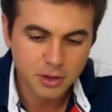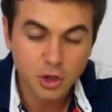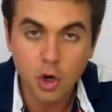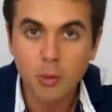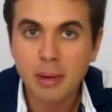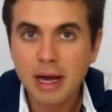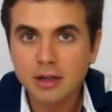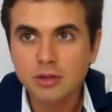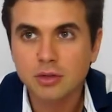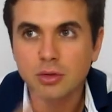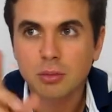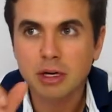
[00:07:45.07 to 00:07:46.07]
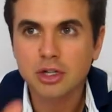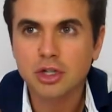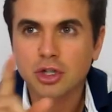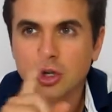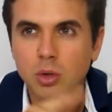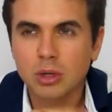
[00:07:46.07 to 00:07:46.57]
Go back to my
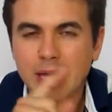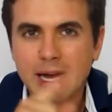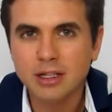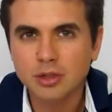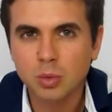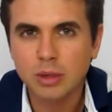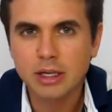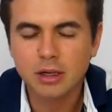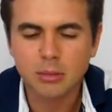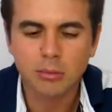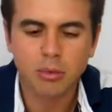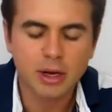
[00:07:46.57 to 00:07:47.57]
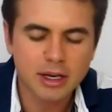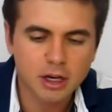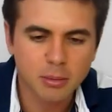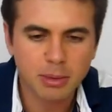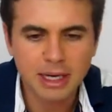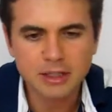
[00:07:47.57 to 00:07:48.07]
show last week on Brand
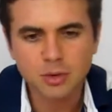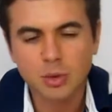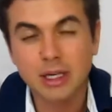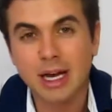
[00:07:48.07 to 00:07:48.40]
Up last week.